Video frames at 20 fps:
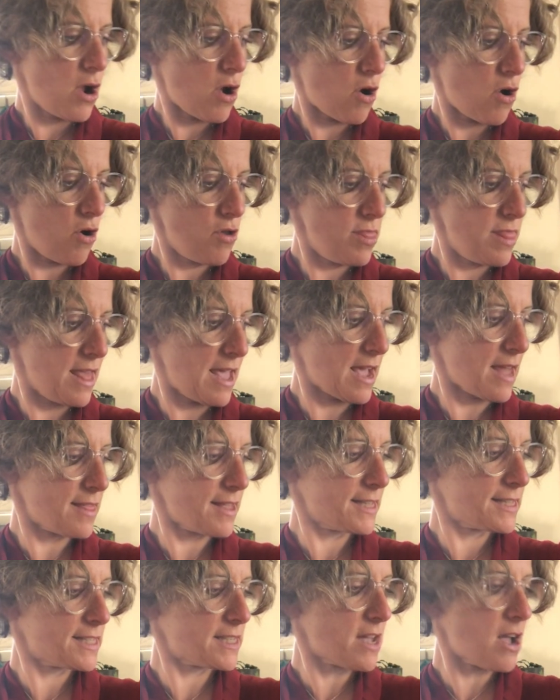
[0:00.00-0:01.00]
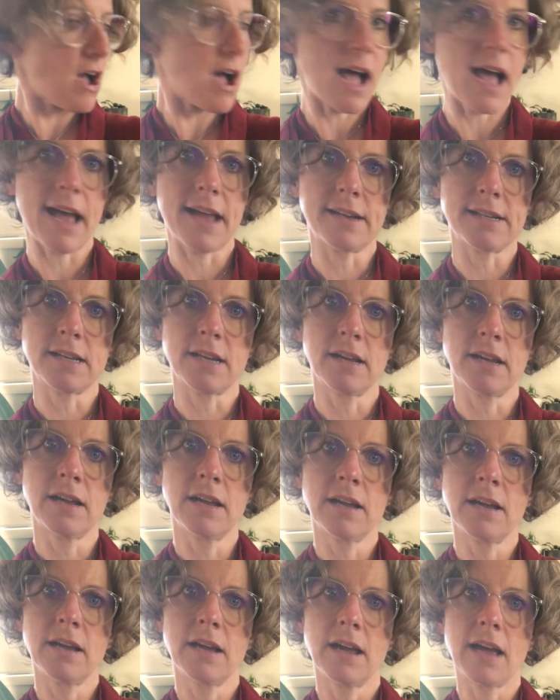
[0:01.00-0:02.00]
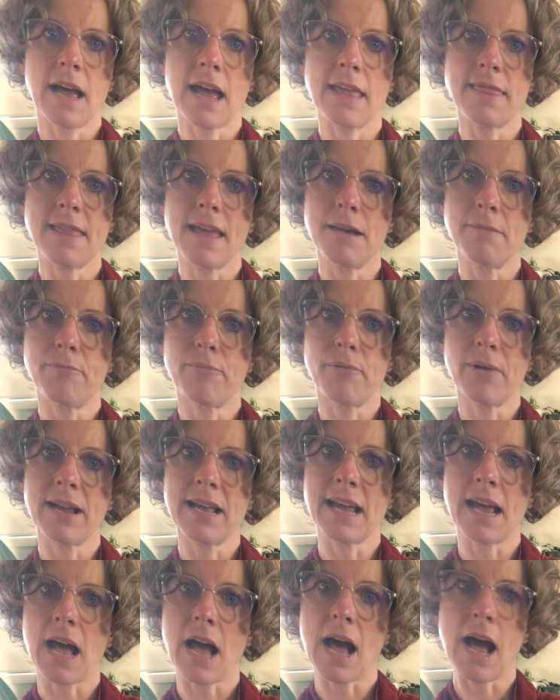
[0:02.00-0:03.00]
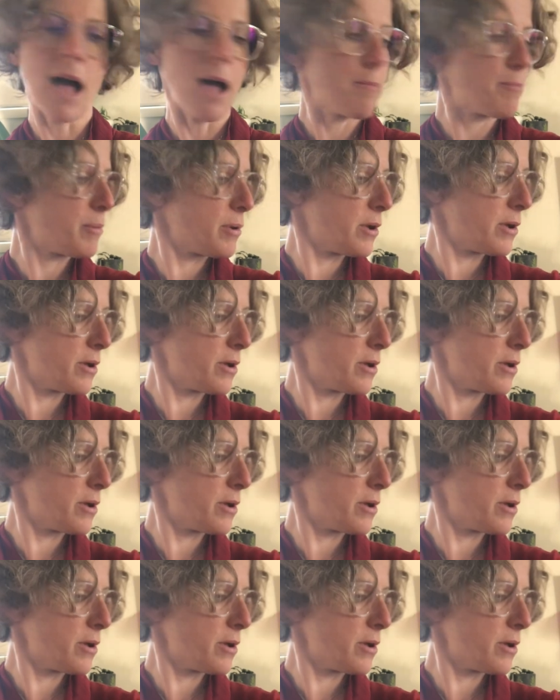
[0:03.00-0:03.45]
on the other side and then bring it up